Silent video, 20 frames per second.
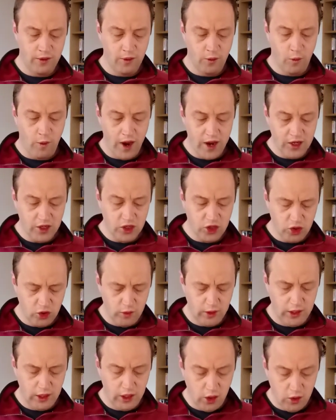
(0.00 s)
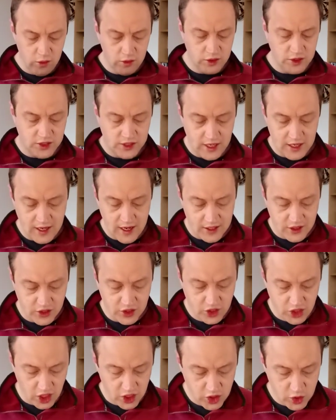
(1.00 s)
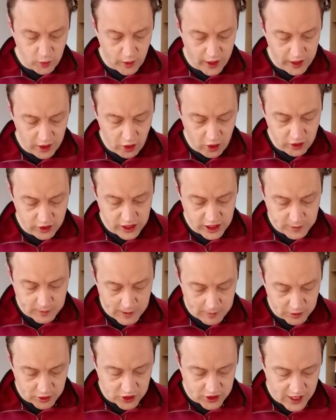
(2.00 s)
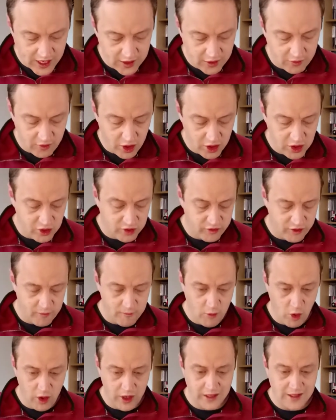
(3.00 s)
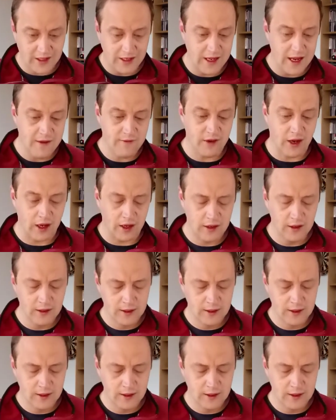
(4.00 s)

Why do you alone sit as judge while all these people stand around you from morning till evening?